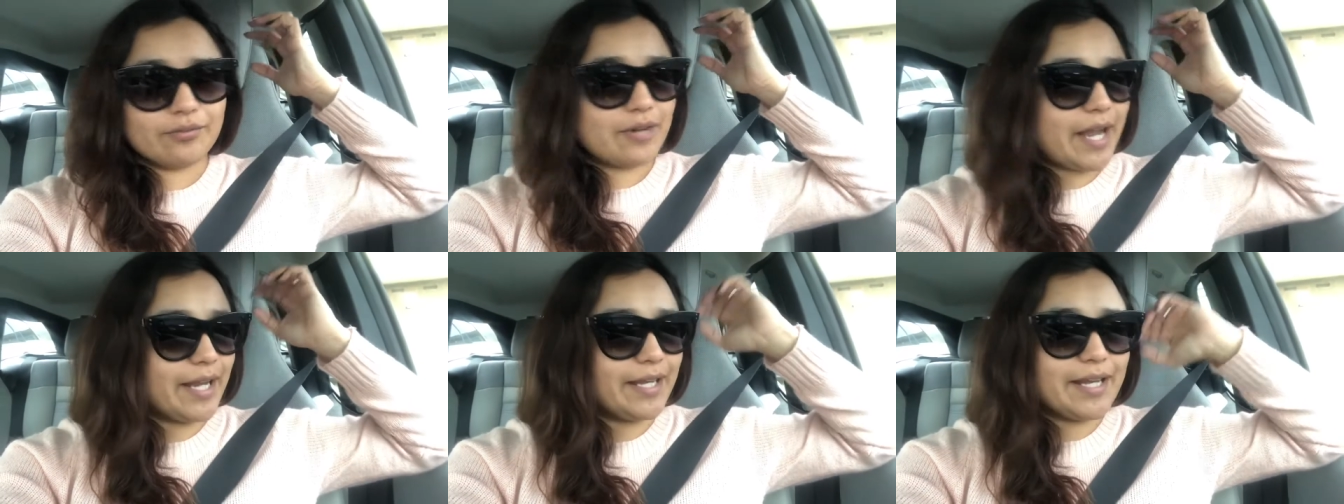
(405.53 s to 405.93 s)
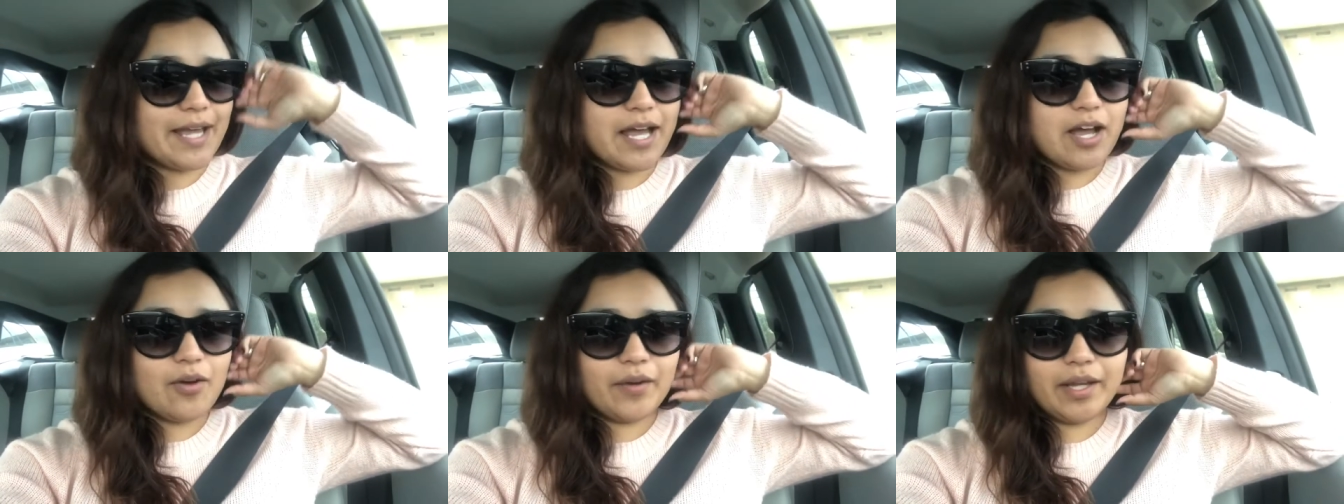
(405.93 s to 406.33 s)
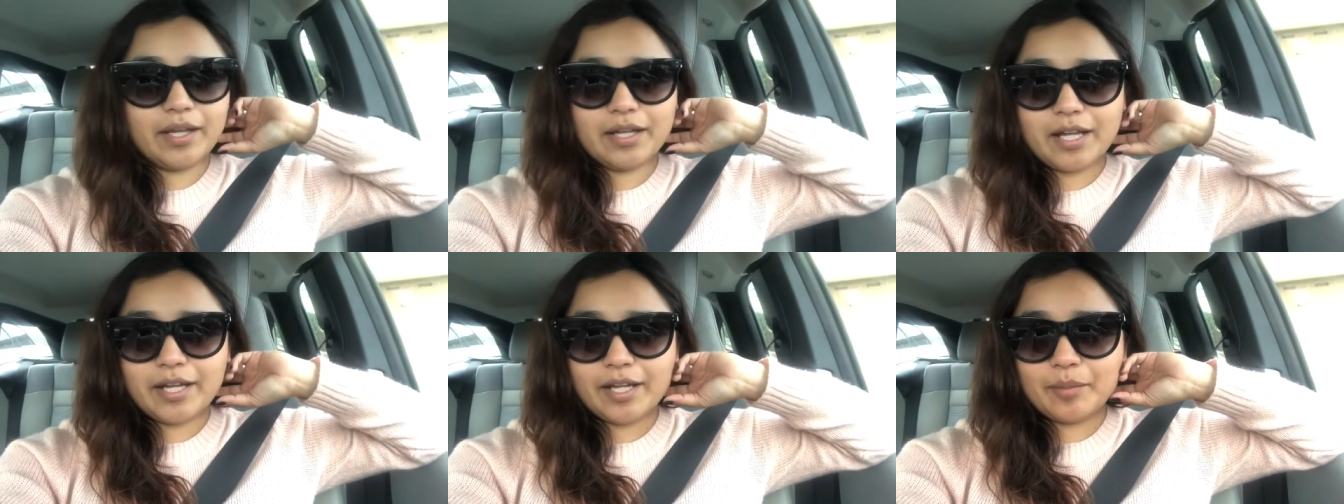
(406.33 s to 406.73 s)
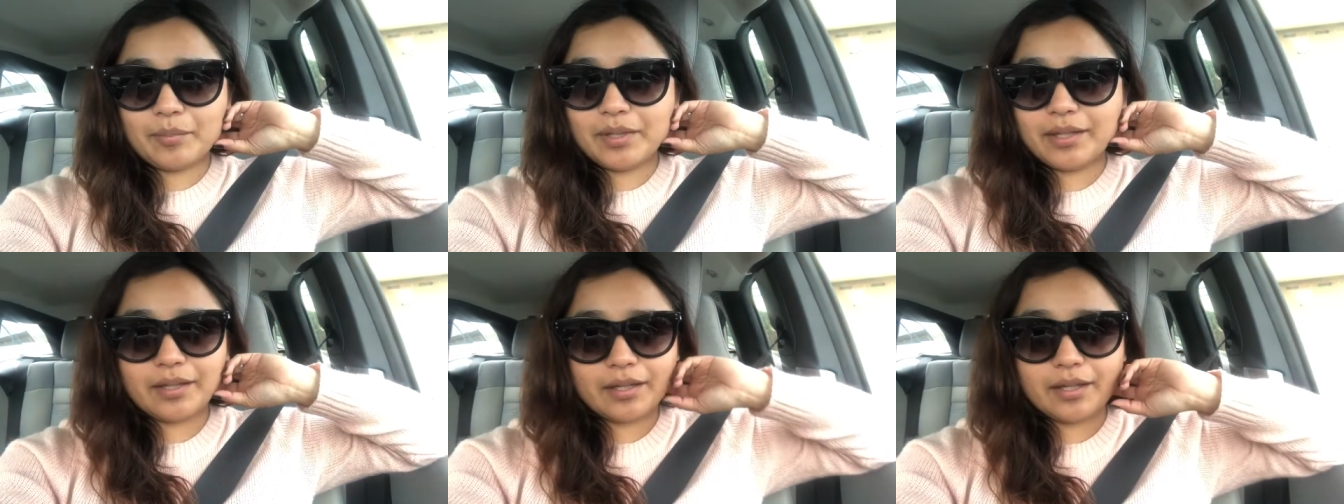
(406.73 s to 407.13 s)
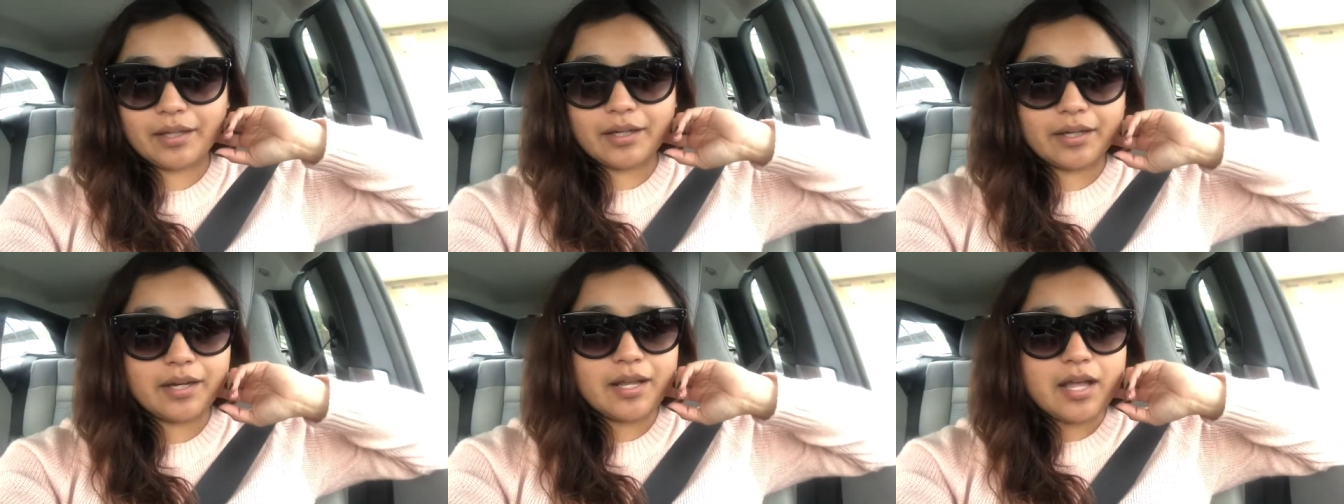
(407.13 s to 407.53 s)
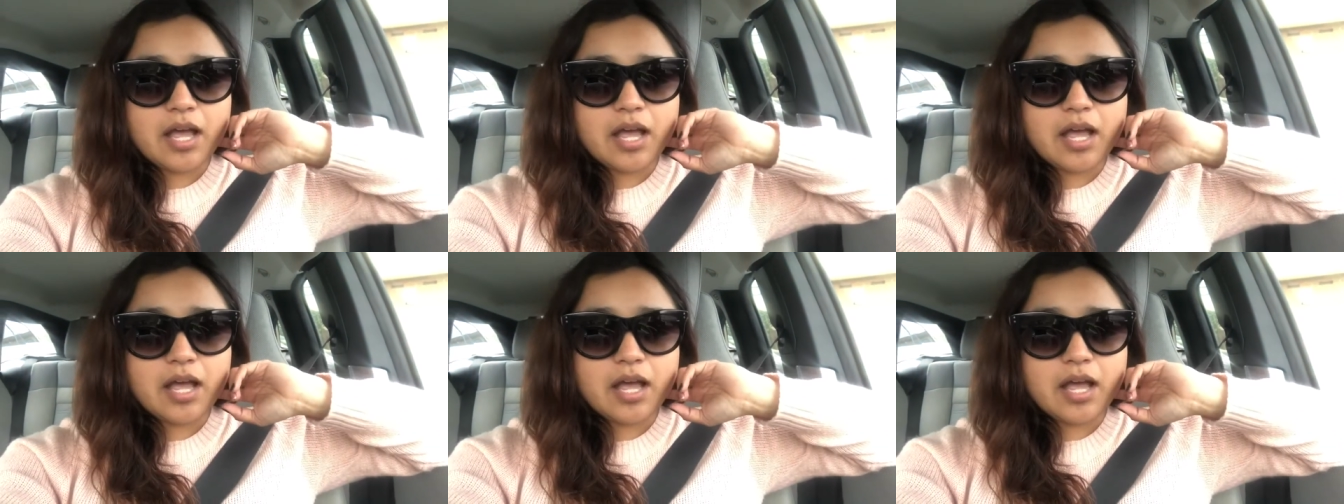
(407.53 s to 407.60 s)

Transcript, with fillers: right now and I am here.